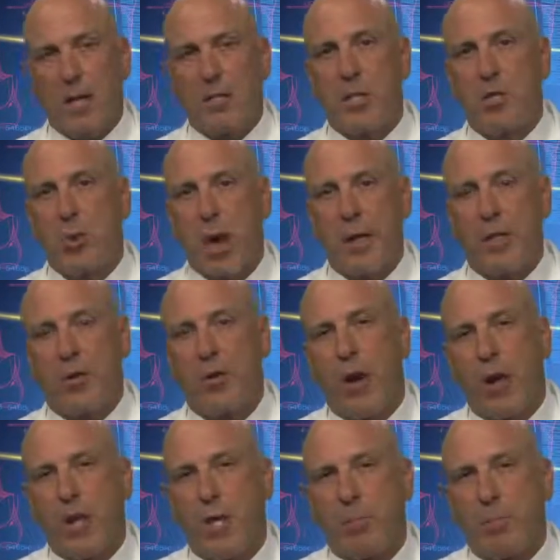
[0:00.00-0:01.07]
to try the
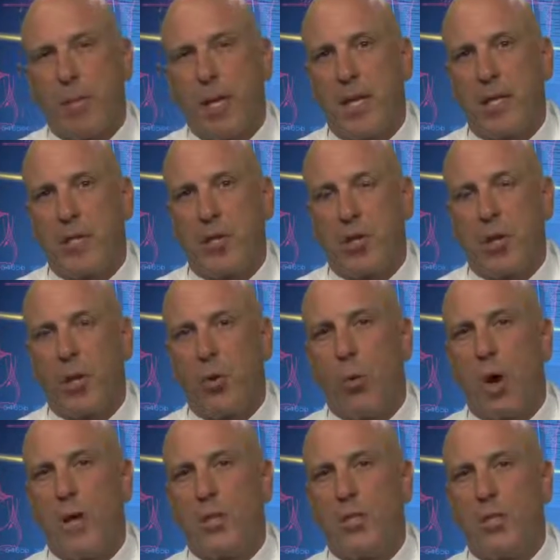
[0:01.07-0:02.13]
crown into place, you're going to
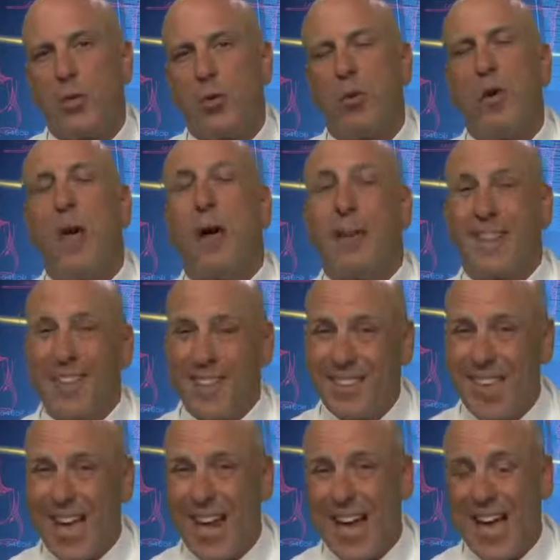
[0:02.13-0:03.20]
want to get
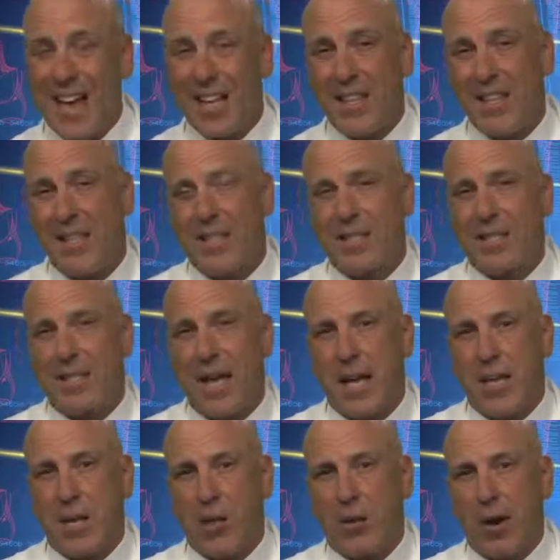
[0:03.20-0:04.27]
that out of the inside
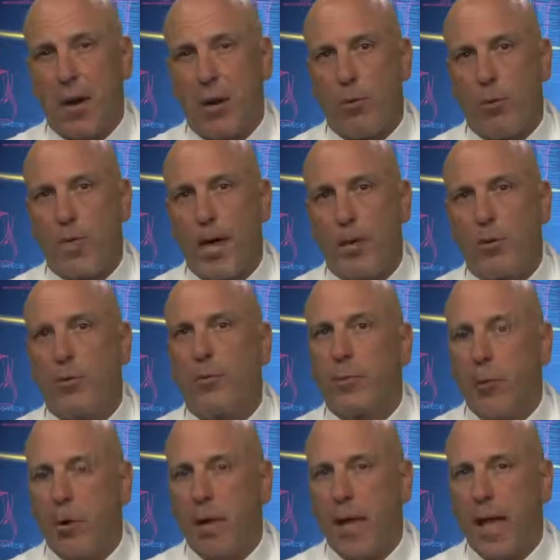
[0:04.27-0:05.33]
of the crown with
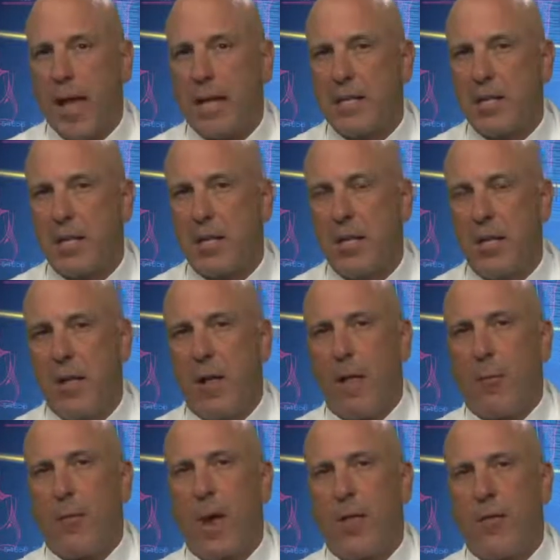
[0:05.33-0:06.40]
hydrofluoric acid
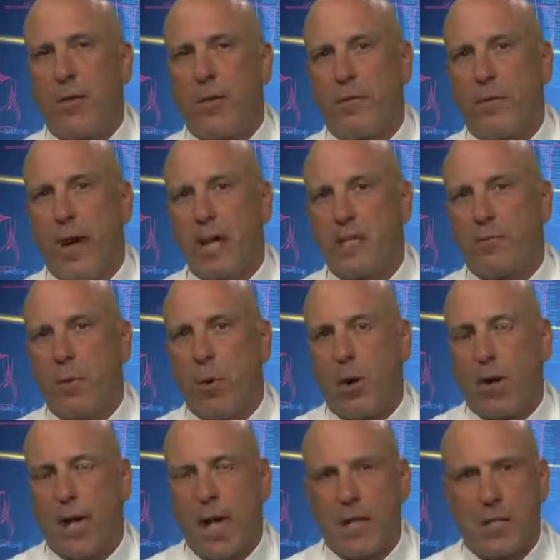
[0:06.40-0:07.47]
rather than
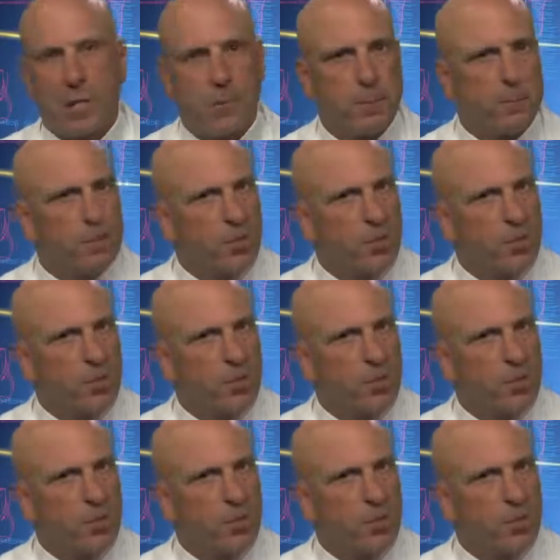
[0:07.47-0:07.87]
phosphoric acid.